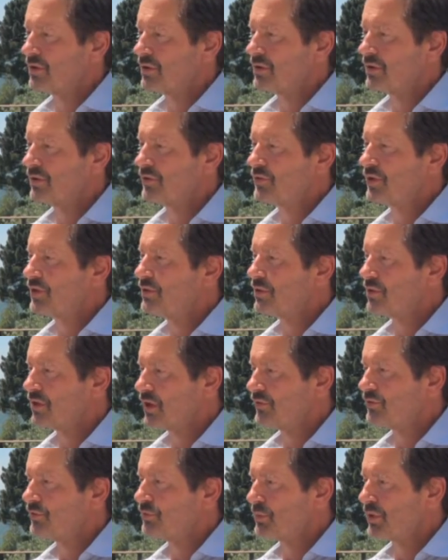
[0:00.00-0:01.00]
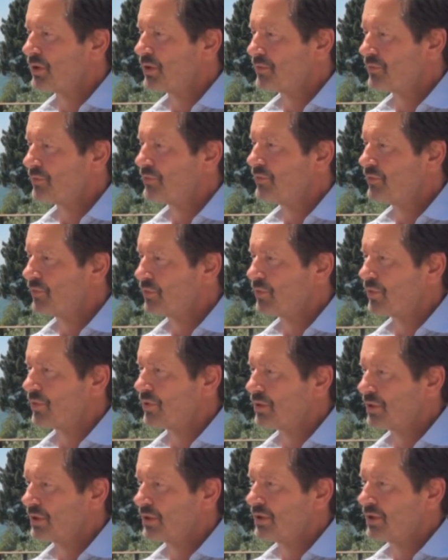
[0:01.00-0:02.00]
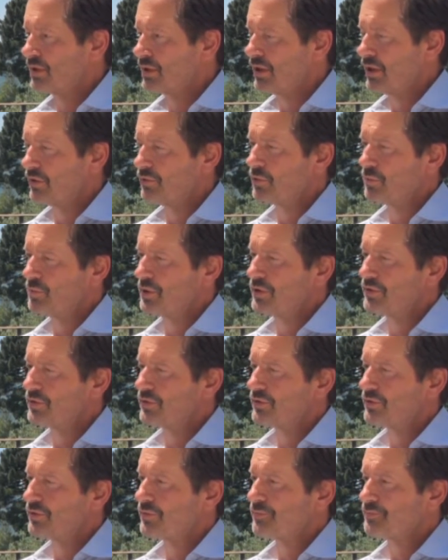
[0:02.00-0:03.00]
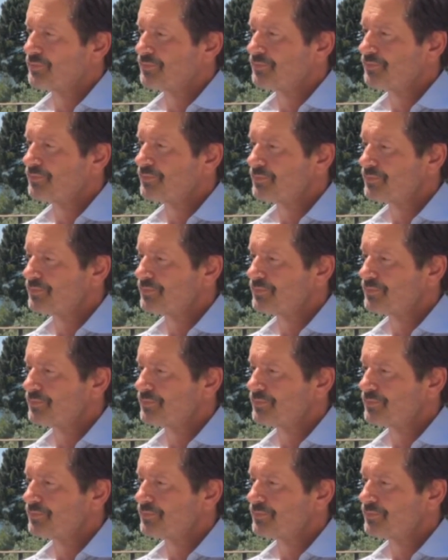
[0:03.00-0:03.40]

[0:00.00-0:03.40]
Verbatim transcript: an extended lifespan for cancer patients.